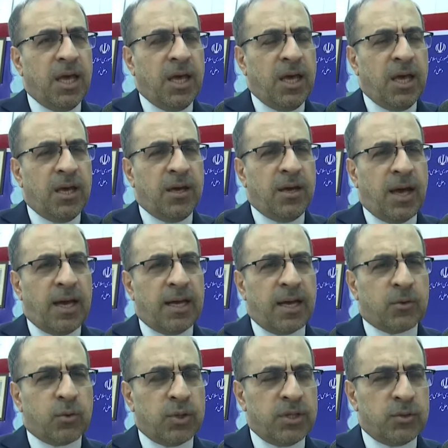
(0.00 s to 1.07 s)
Uh,
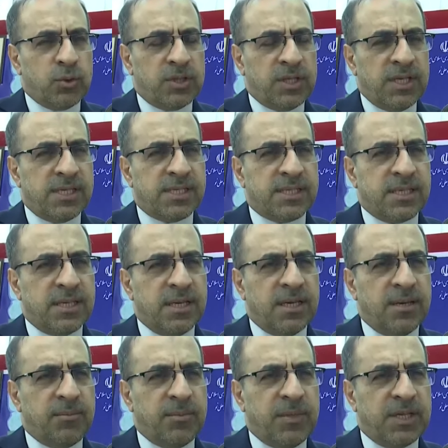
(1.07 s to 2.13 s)
according to this,
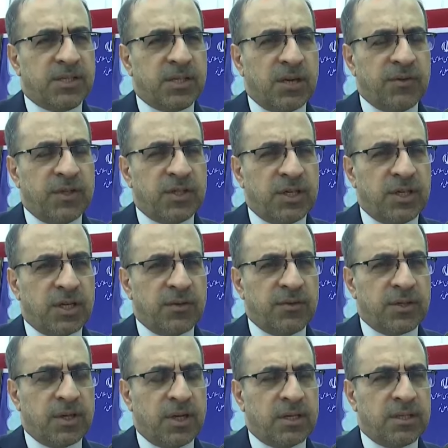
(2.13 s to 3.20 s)
uh, Ministry of Interior of
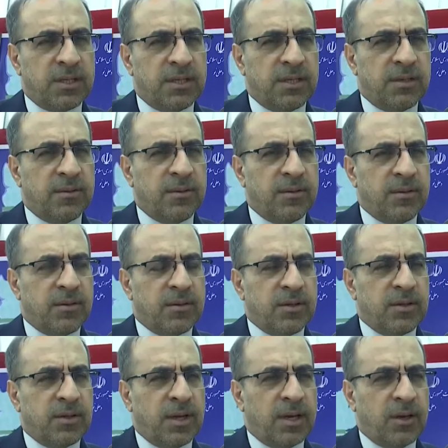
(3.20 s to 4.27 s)
Iran
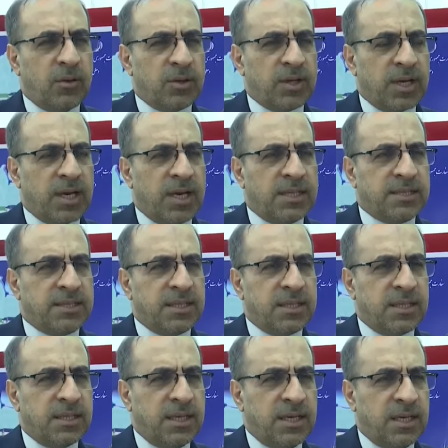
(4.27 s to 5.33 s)
uh,
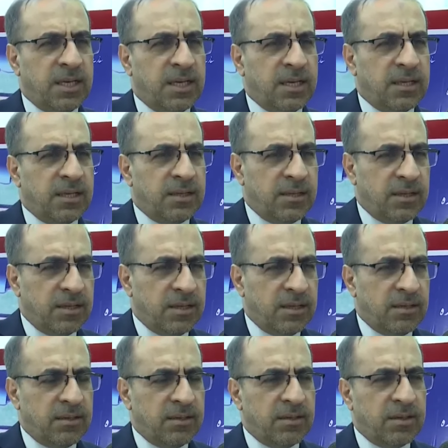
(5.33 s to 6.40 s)
organized the
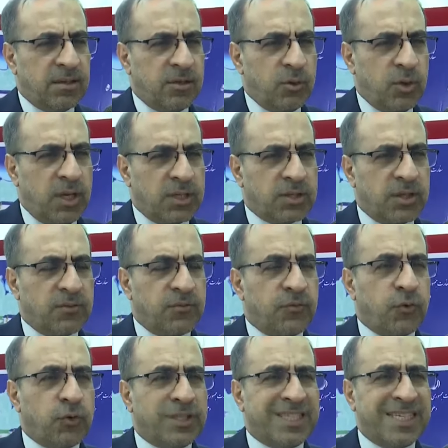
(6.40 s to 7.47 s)
new election,
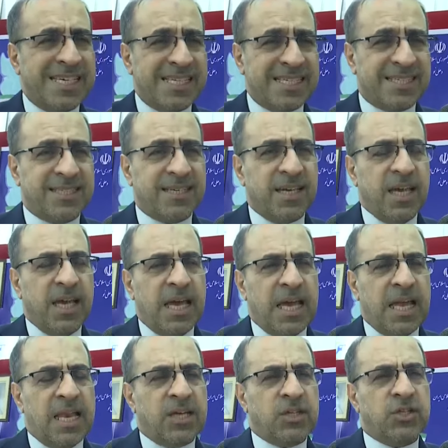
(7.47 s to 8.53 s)
fourteenth
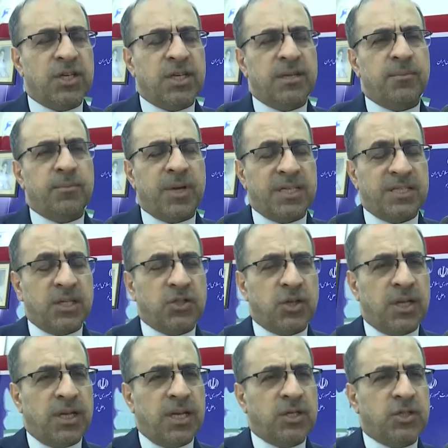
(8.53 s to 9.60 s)
election,
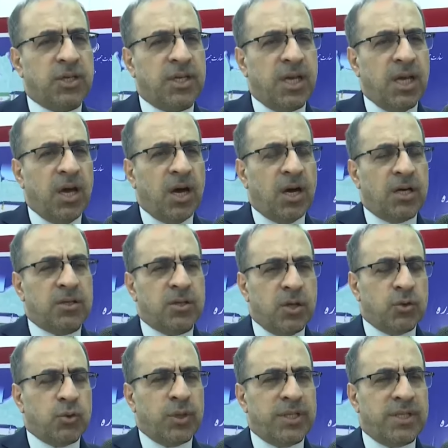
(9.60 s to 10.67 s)
presidential election on
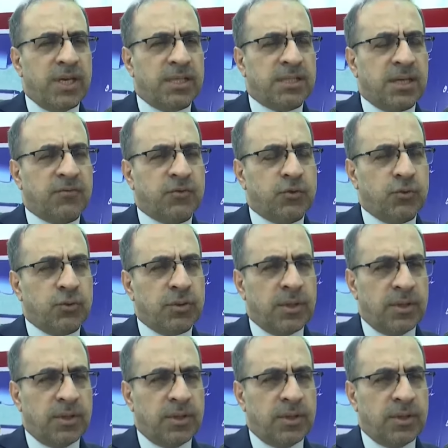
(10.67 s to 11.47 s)
twenty-eighth of June.